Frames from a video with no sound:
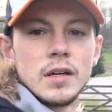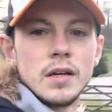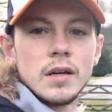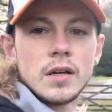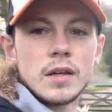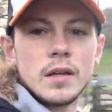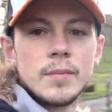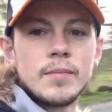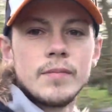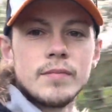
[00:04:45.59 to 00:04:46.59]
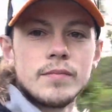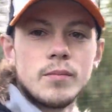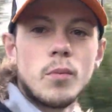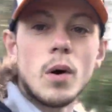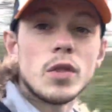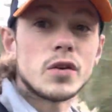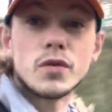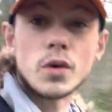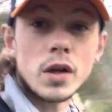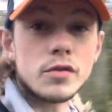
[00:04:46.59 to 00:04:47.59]
look at the
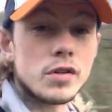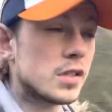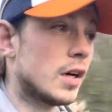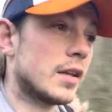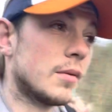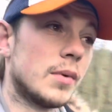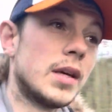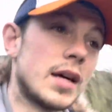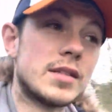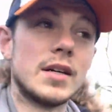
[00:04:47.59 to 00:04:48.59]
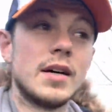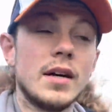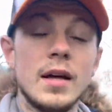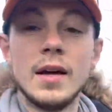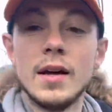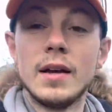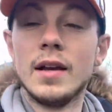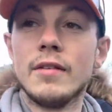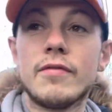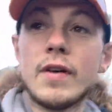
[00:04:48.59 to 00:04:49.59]
wonderful countryside that we get to
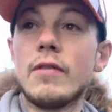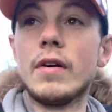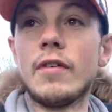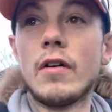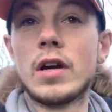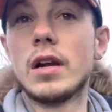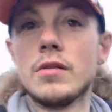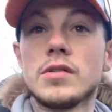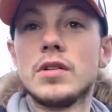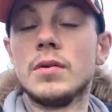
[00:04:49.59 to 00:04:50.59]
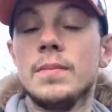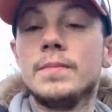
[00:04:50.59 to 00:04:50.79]
live very, very close to.